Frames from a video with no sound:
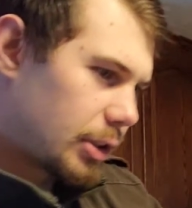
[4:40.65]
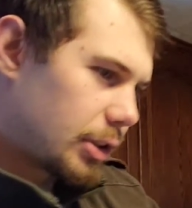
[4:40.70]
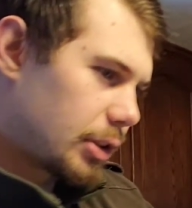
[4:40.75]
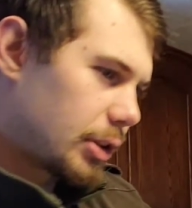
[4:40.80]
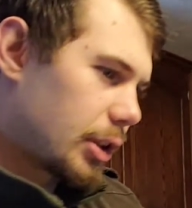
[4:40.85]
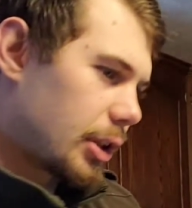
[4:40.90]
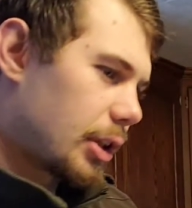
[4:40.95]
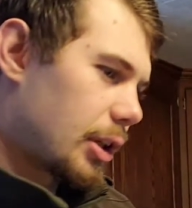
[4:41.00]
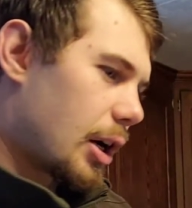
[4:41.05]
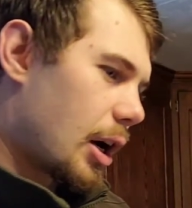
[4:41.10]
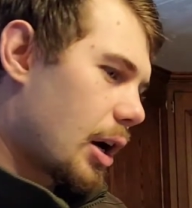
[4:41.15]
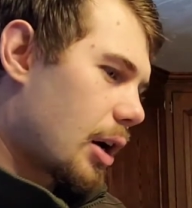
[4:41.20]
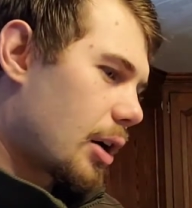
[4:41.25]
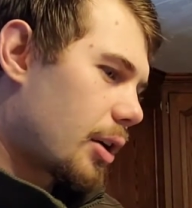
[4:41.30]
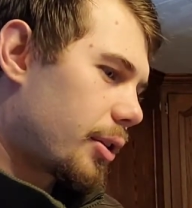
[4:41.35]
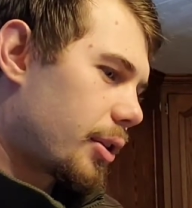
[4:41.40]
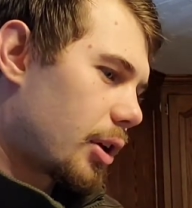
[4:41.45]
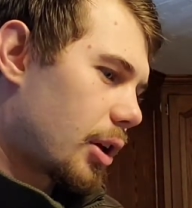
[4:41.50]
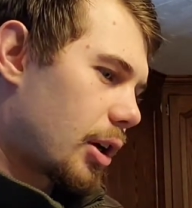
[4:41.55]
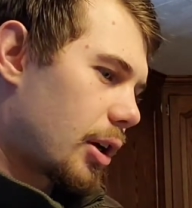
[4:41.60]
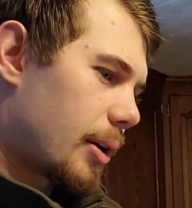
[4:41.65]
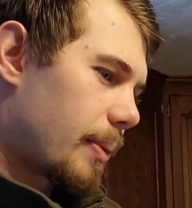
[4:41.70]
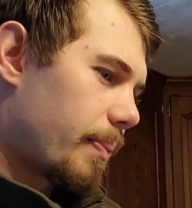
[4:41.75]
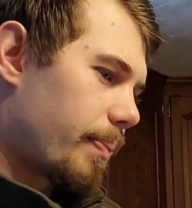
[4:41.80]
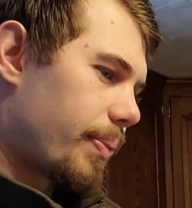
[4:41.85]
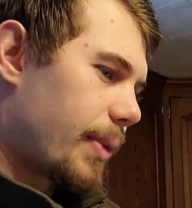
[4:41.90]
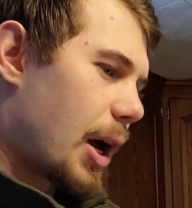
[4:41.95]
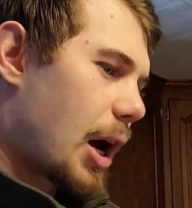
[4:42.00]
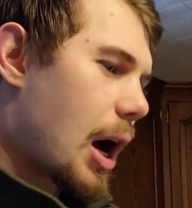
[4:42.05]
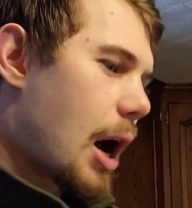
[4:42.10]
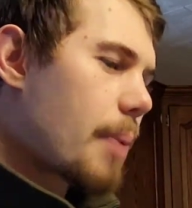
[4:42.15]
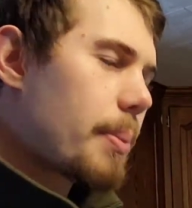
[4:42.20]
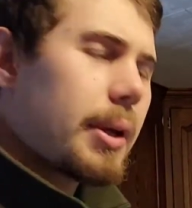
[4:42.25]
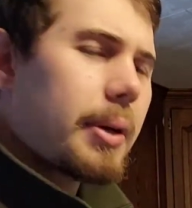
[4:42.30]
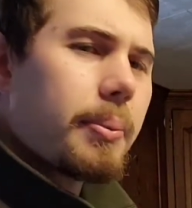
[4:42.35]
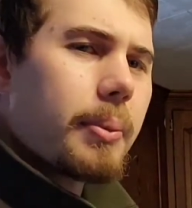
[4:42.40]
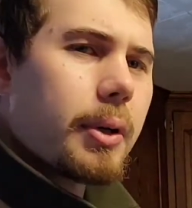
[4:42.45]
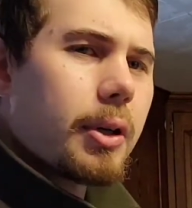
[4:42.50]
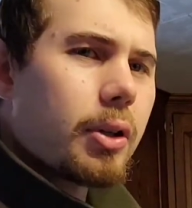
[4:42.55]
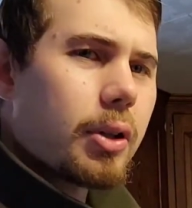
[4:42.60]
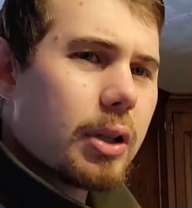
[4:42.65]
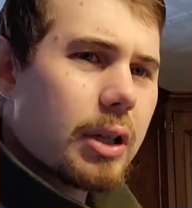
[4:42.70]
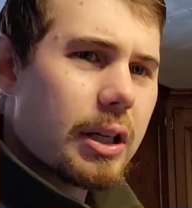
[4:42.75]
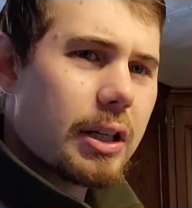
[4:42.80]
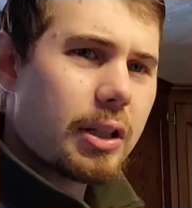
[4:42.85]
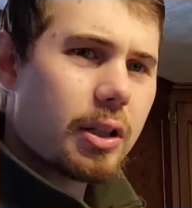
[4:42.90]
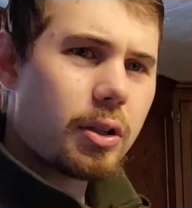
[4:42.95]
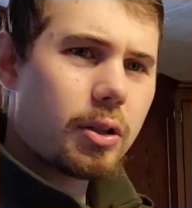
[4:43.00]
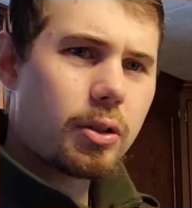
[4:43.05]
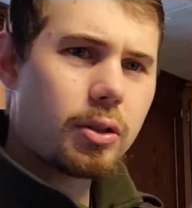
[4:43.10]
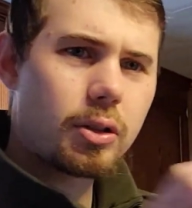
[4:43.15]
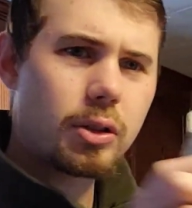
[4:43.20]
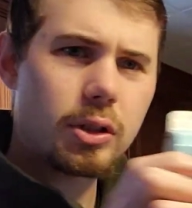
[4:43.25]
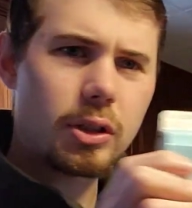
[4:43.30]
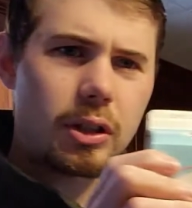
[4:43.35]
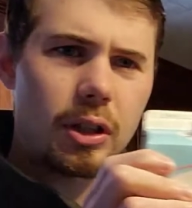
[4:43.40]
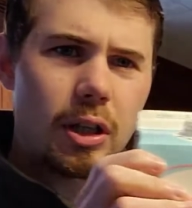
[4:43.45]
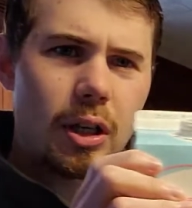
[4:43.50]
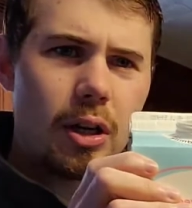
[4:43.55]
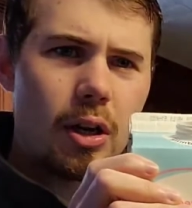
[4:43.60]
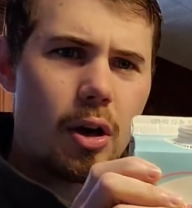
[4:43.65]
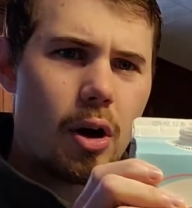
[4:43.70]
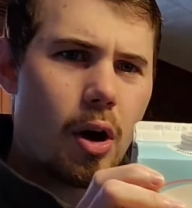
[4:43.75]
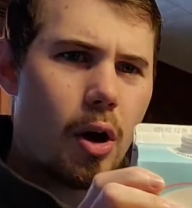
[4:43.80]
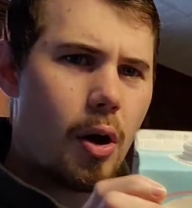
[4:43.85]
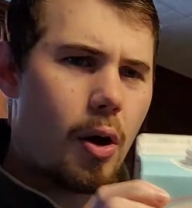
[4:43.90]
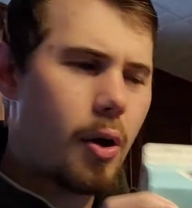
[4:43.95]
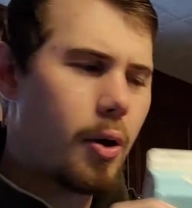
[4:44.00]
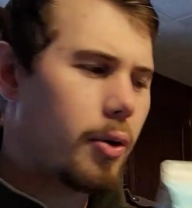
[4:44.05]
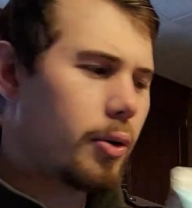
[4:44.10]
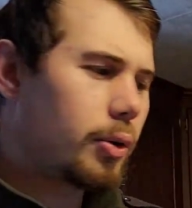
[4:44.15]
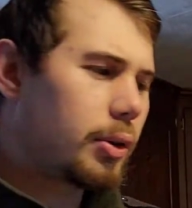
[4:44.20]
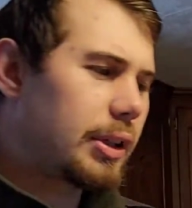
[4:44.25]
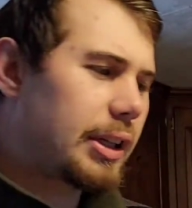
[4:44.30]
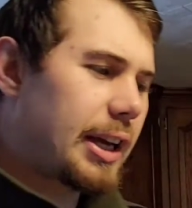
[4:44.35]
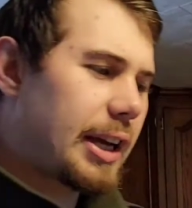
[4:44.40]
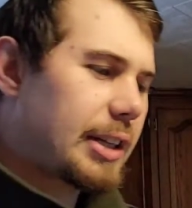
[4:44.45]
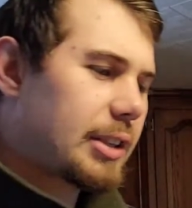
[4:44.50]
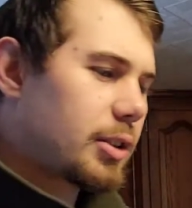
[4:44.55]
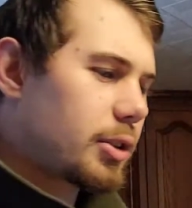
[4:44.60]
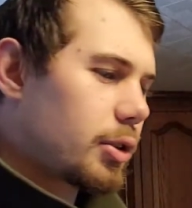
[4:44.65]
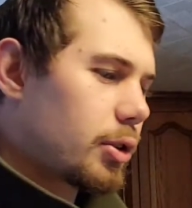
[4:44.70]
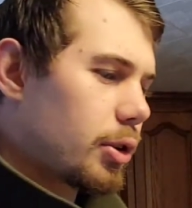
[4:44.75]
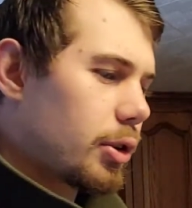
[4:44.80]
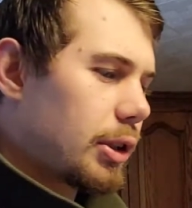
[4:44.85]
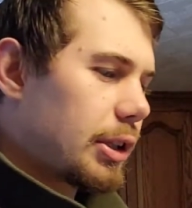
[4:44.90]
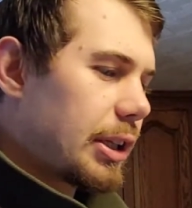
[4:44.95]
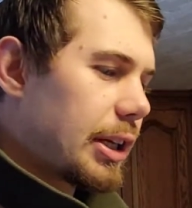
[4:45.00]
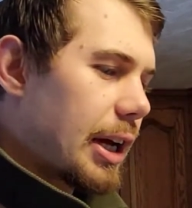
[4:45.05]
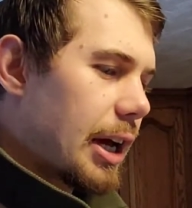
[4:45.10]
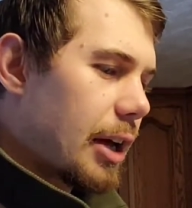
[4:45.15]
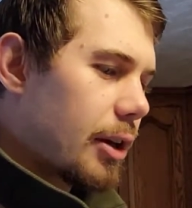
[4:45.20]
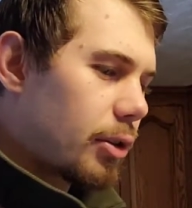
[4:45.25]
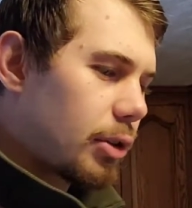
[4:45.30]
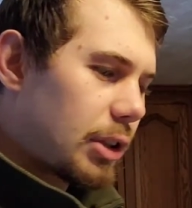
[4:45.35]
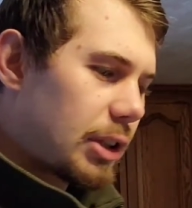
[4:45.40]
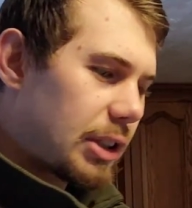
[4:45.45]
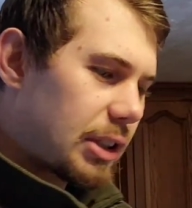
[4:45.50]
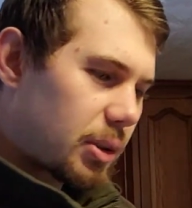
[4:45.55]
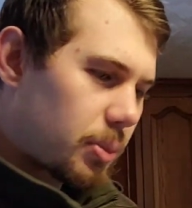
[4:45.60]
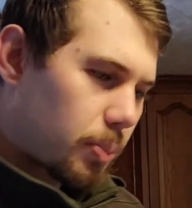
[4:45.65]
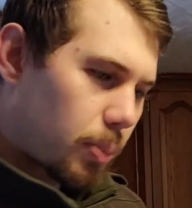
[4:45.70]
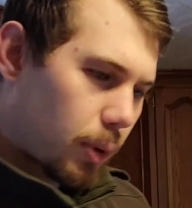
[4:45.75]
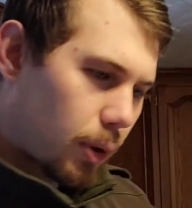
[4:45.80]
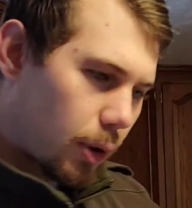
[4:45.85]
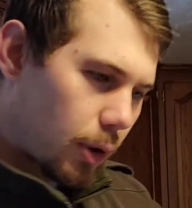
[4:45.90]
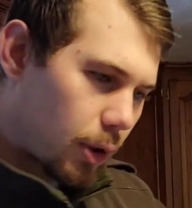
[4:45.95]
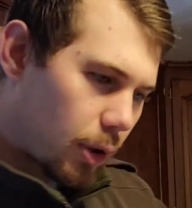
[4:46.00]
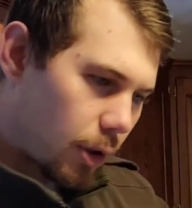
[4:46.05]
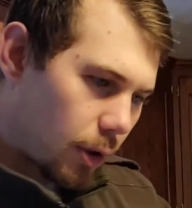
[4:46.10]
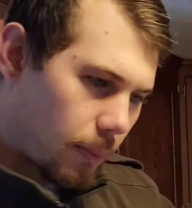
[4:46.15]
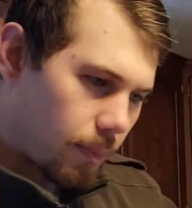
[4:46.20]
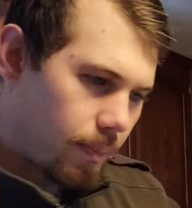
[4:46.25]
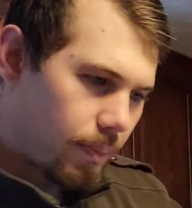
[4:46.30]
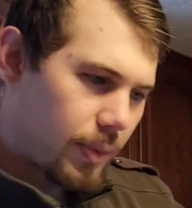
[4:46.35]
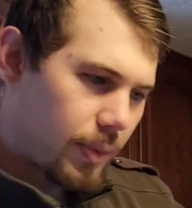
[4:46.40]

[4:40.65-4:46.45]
The almond milk I use only has 30 calories per